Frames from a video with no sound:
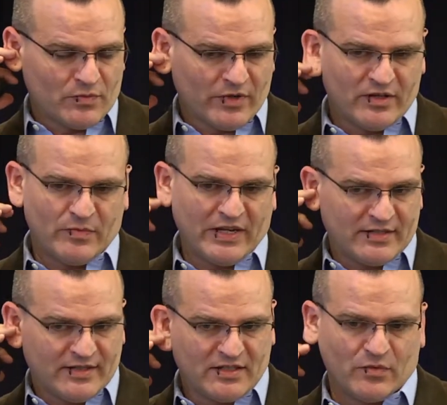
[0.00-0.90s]
one of the
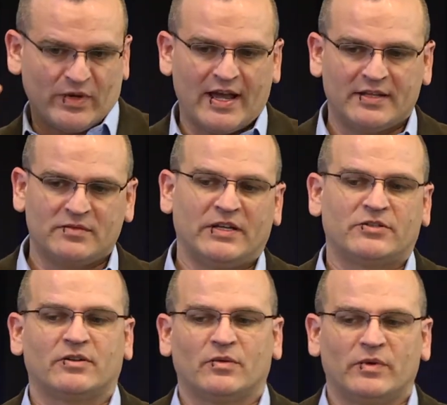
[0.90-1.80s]
biggest things that we had to make
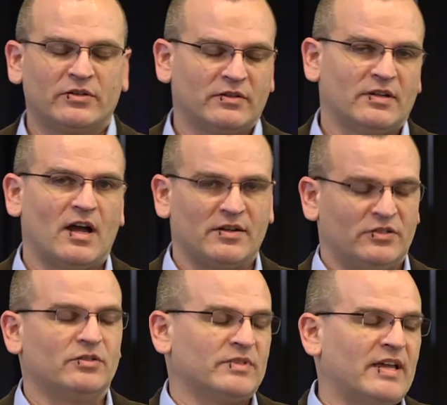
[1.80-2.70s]
sure that we could not
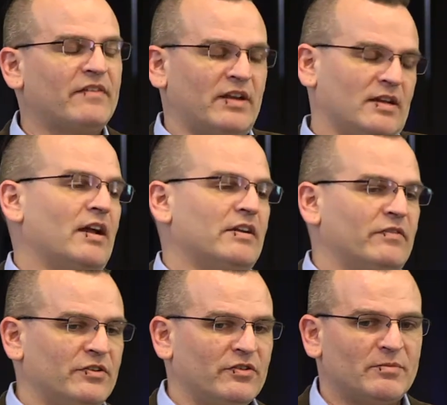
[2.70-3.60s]
do was have any kind of
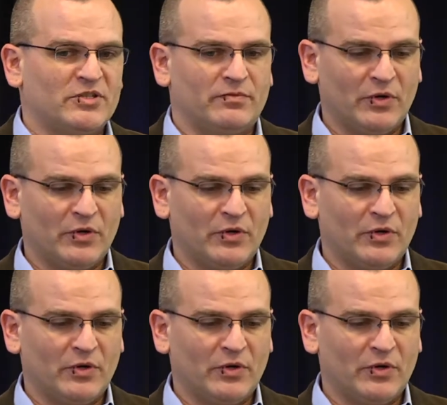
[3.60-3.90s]
interruption,